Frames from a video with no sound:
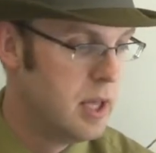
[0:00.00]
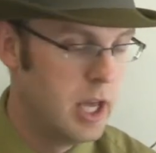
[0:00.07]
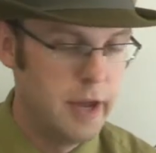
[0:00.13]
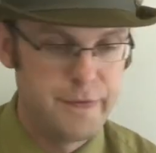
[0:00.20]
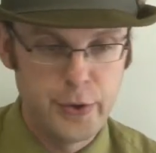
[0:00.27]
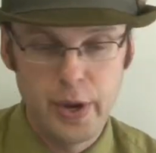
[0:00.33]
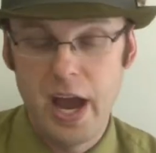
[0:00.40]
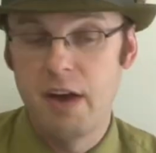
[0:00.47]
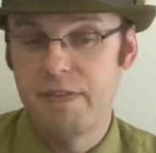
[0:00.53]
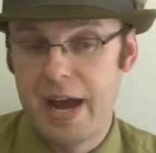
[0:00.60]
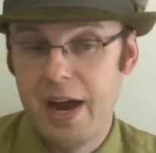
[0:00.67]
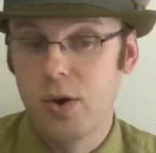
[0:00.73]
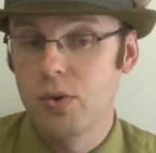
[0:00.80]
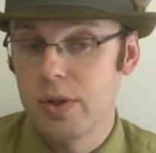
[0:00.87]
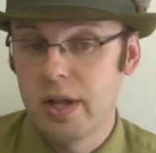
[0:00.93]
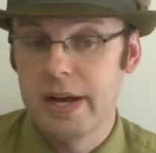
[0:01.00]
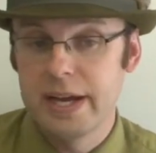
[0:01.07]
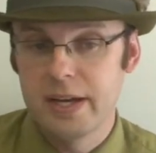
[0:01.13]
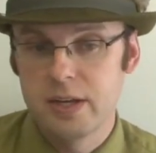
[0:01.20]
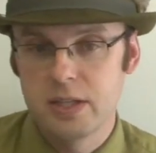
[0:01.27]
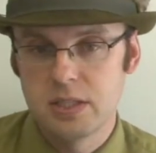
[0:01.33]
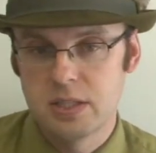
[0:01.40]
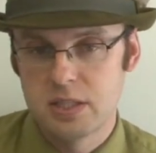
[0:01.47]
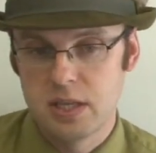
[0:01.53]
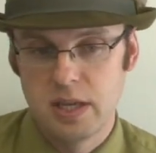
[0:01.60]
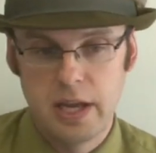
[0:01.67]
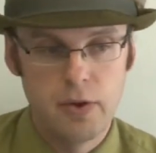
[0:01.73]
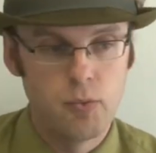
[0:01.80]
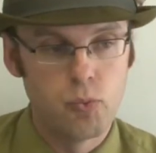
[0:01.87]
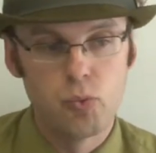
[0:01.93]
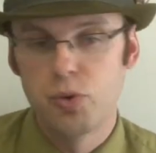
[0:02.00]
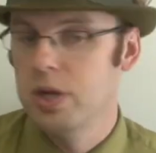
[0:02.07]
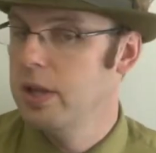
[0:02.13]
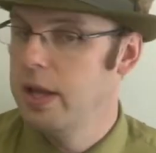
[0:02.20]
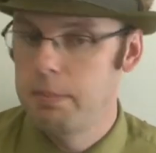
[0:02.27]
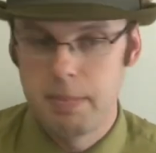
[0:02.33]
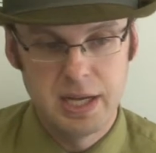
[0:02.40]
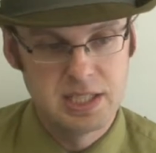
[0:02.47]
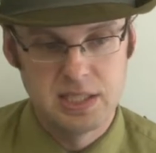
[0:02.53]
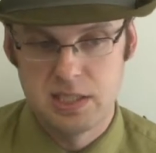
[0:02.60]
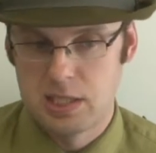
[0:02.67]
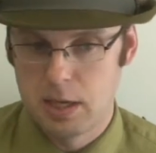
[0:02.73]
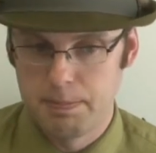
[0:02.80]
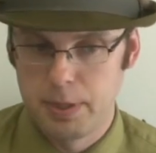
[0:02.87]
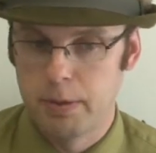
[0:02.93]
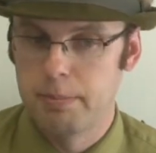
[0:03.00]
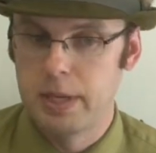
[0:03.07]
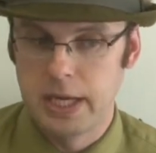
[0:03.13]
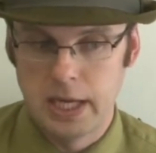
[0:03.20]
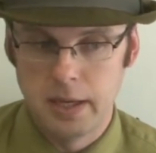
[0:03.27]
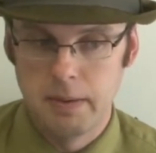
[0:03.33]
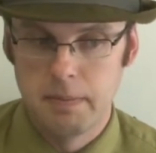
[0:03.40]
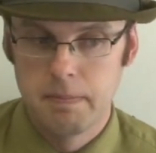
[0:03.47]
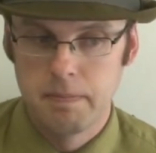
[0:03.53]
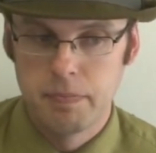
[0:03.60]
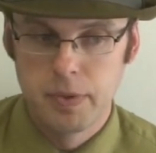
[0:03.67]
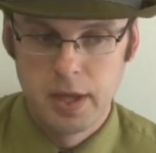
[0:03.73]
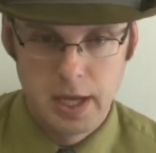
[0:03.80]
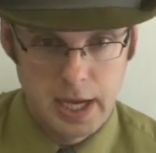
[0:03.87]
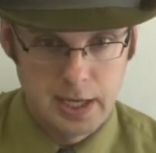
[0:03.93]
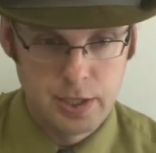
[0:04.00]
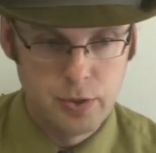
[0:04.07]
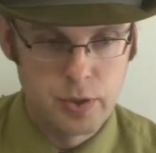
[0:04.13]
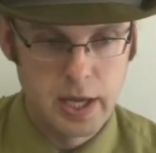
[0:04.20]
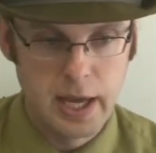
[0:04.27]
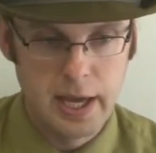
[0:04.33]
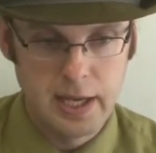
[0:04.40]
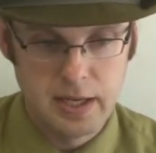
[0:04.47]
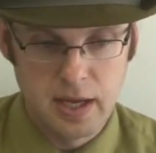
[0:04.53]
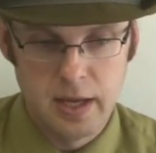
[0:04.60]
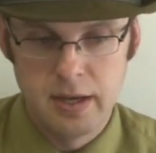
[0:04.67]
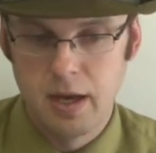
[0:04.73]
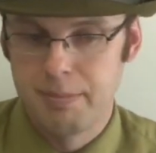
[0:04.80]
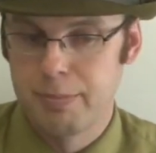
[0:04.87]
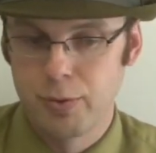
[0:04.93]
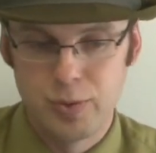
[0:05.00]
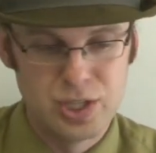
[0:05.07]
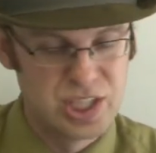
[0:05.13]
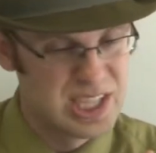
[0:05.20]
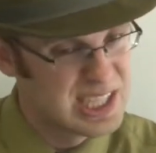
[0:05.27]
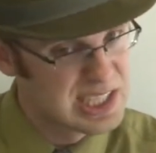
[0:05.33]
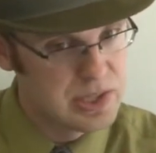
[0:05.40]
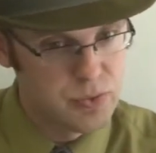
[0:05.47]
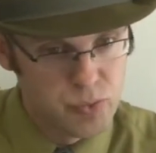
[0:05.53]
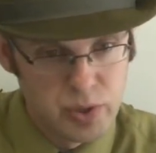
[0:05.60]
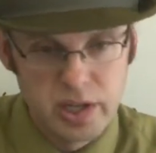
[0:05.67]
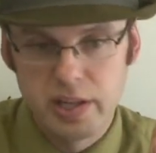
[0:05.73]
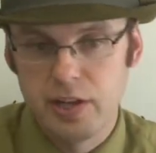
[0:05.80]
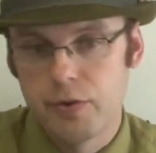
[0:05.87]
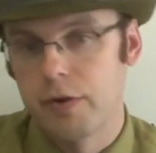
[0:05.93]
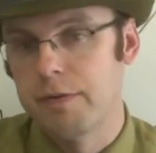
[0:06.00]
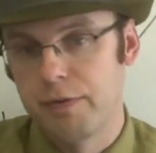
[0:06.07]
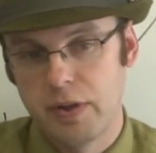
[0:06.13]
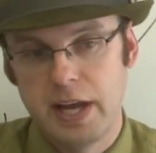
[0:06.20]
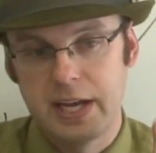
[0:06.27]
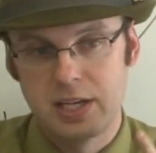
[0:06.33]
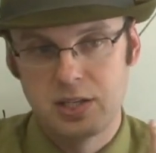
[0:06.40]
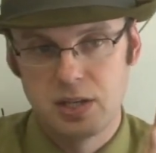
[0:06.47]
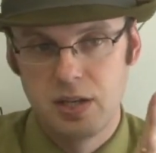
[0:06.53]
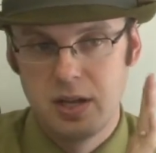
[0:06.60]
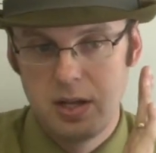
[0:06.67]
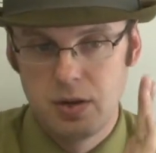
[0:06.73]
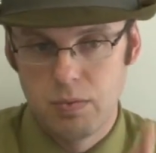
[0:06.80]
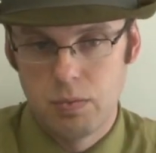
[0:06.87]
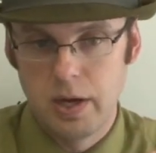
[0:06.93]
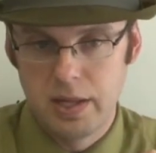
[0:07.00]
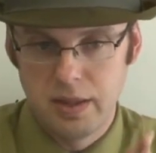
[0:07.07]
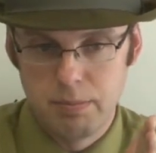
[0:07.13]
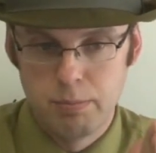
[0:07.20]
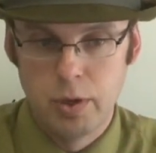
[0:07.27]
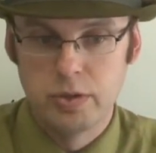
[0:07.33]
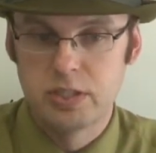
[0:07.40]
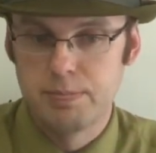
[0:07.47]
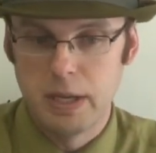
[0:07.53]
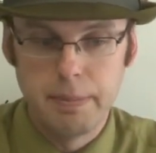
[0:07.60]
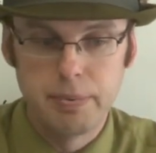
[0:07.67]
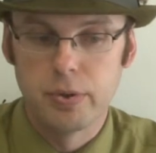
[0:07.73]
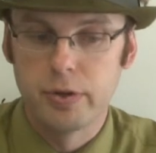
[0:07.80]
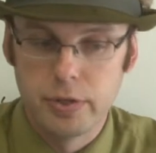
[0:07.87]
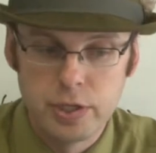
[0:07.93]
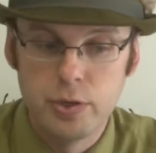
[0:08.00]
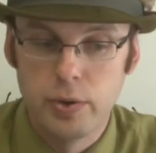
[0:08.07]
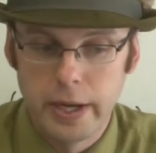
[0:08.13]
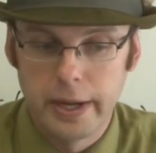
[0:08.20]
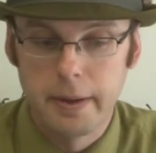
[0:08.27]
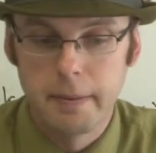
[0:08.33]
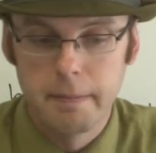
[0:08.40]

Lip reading: if you have outliers, it really messes up your mean, and you get a number which doesn't really reflect what most people are doing.